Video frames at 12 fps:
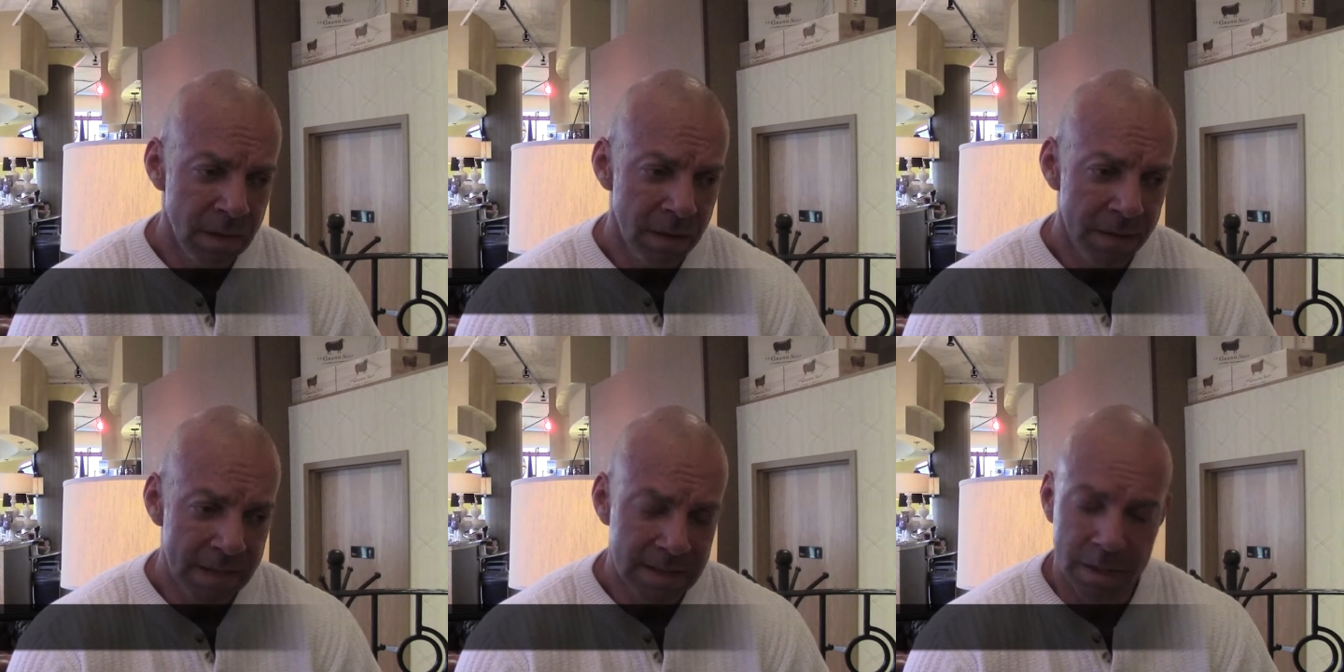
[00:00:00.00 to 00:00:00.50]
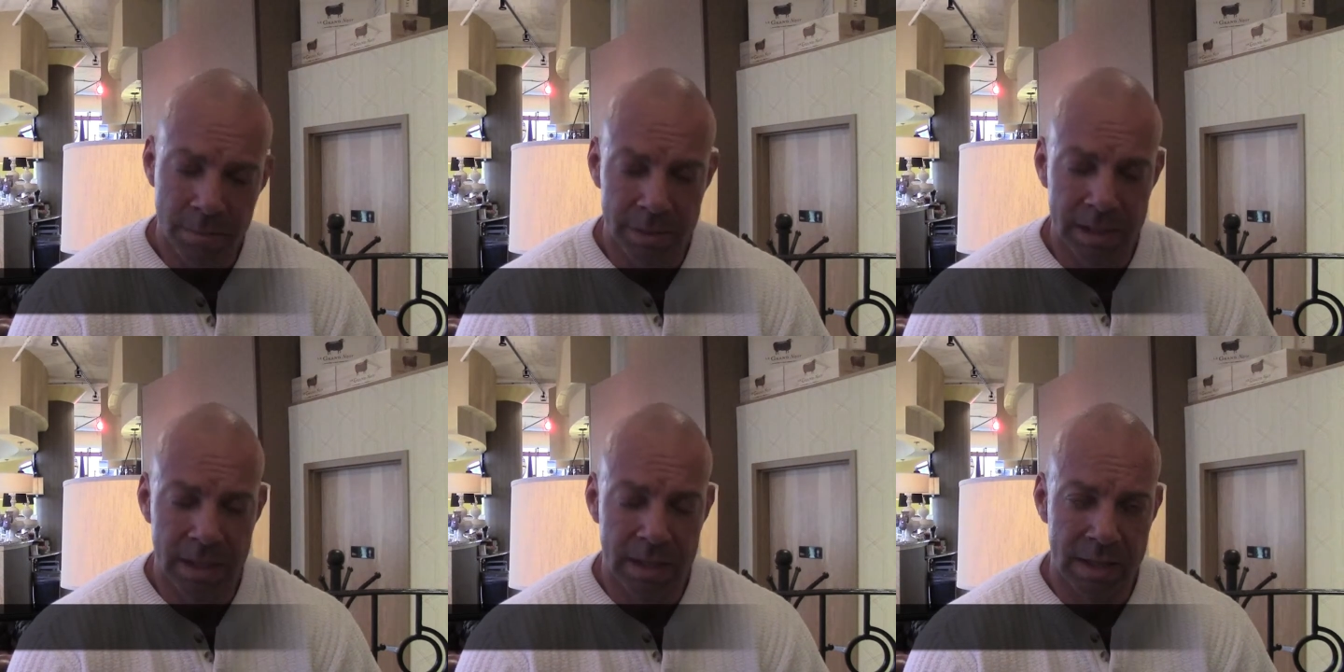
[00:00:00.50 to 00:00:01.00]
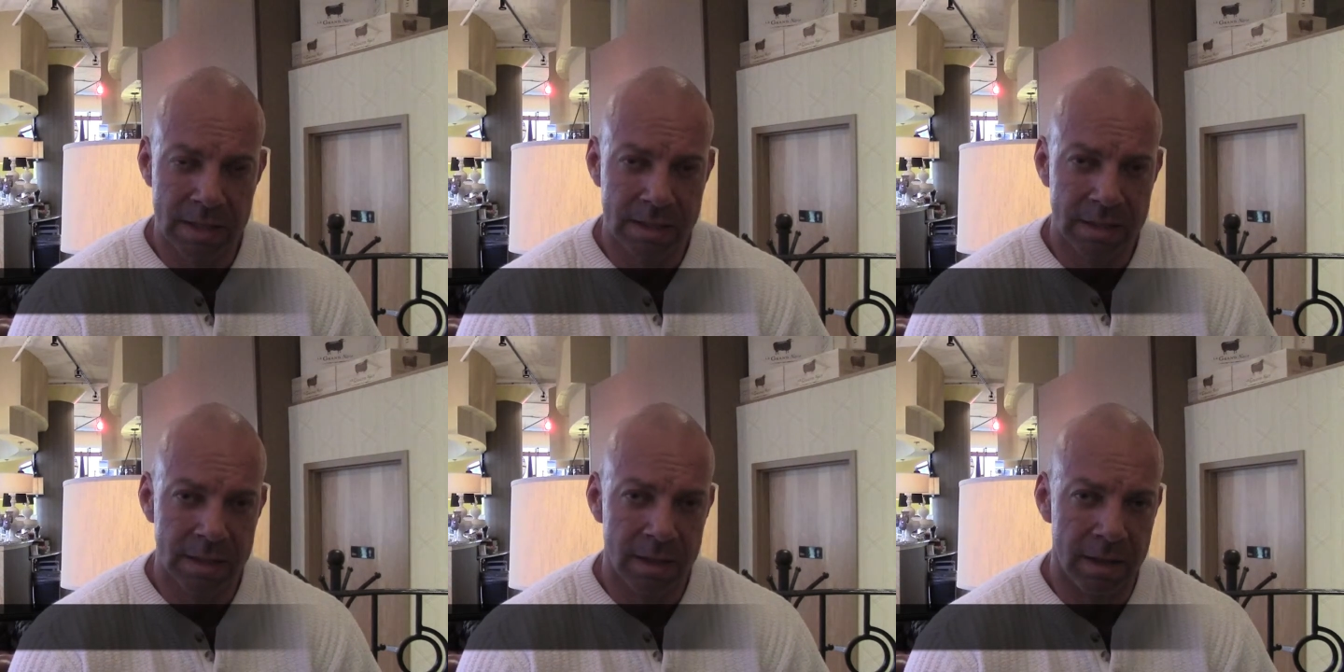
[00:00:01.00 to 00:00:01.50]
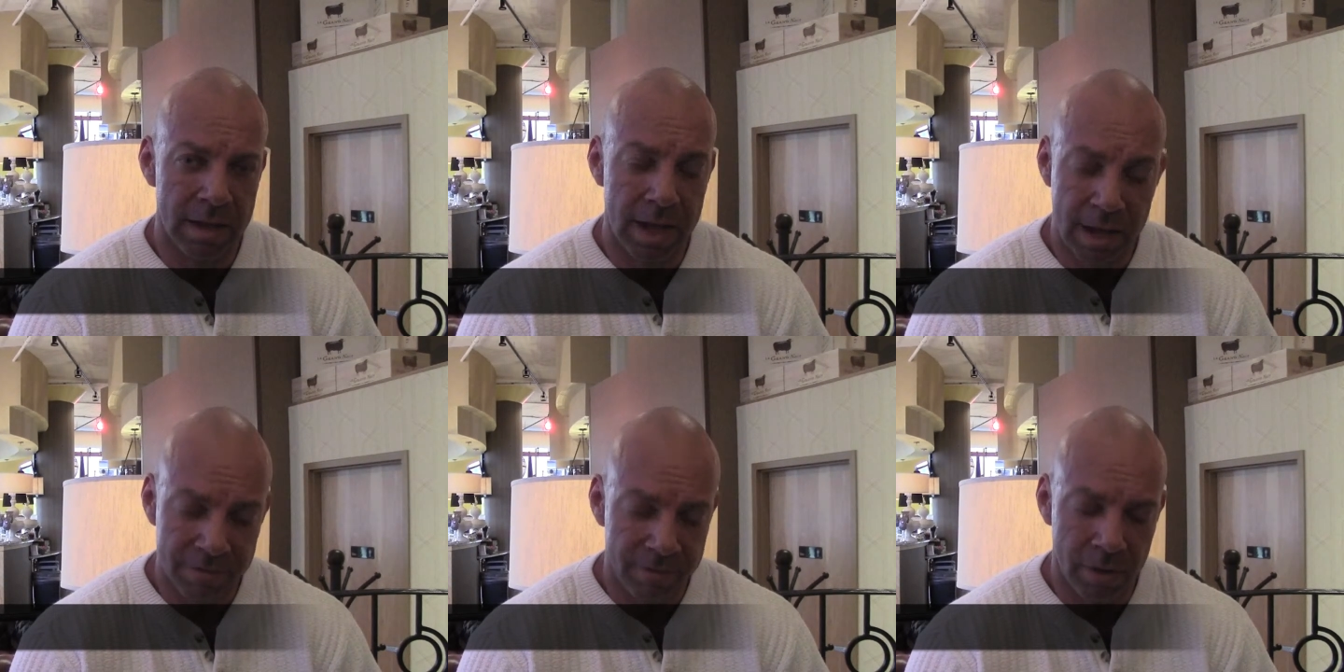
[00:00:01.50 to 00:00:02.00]
that's completed. It's an
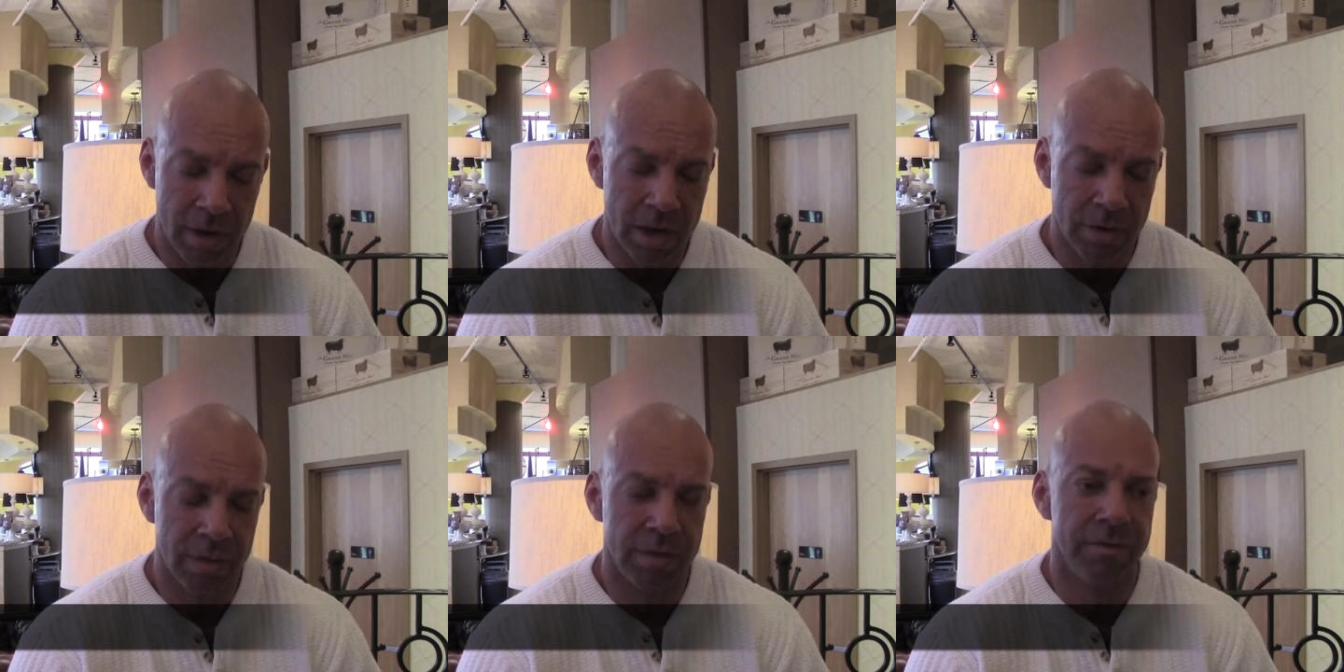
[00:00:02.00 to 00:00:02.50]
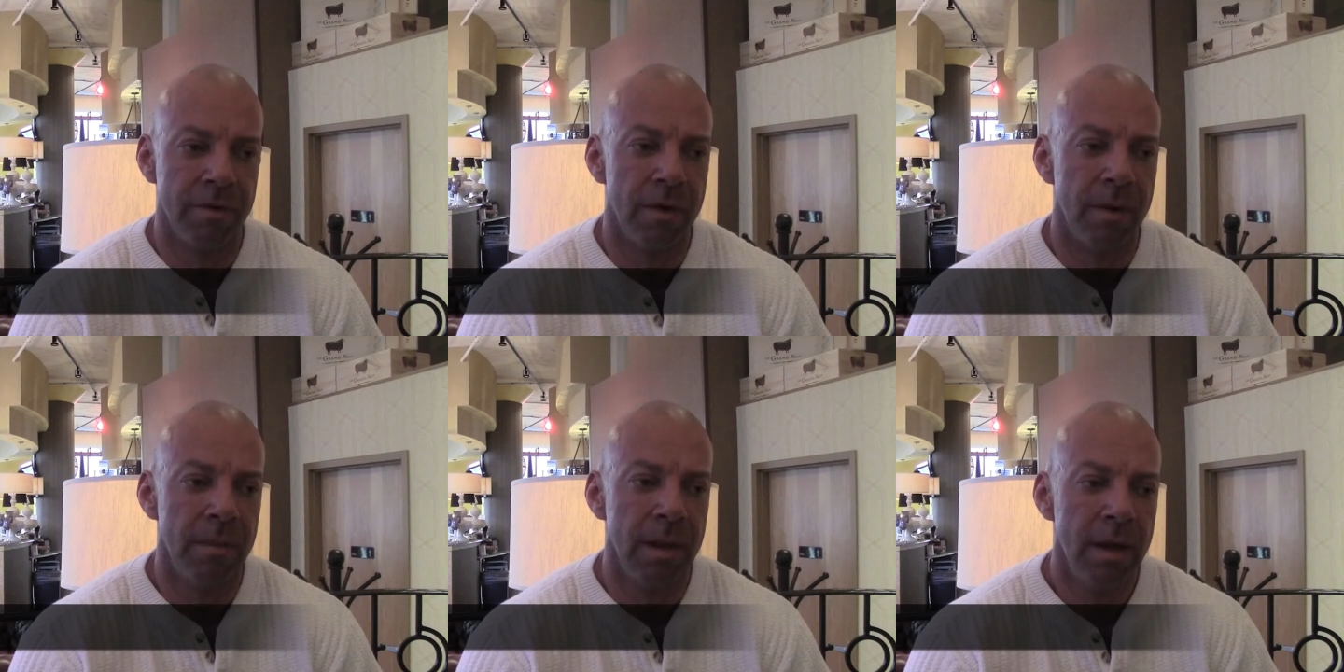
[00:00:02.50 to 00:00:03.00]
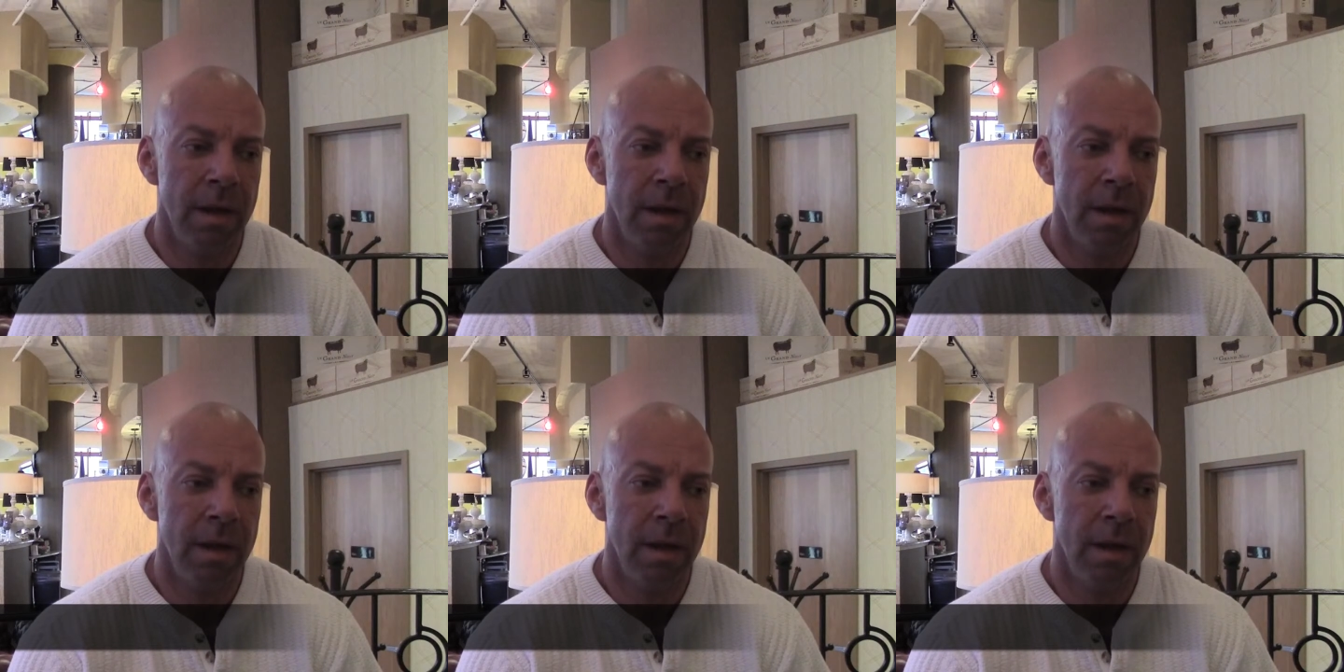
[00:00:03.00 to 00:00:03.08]
N-400 form.